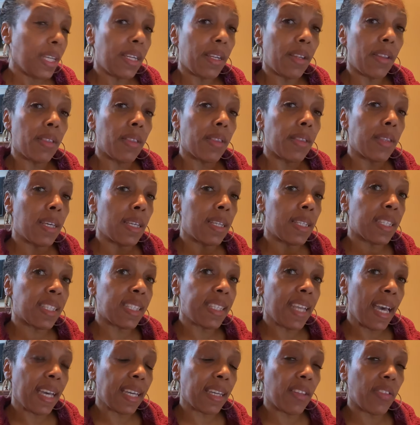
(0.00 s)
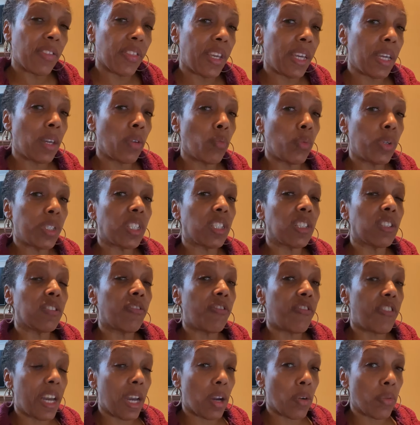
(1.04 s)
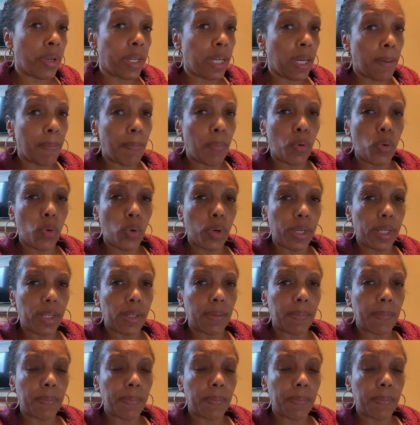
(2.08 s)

The second thing, which is very important,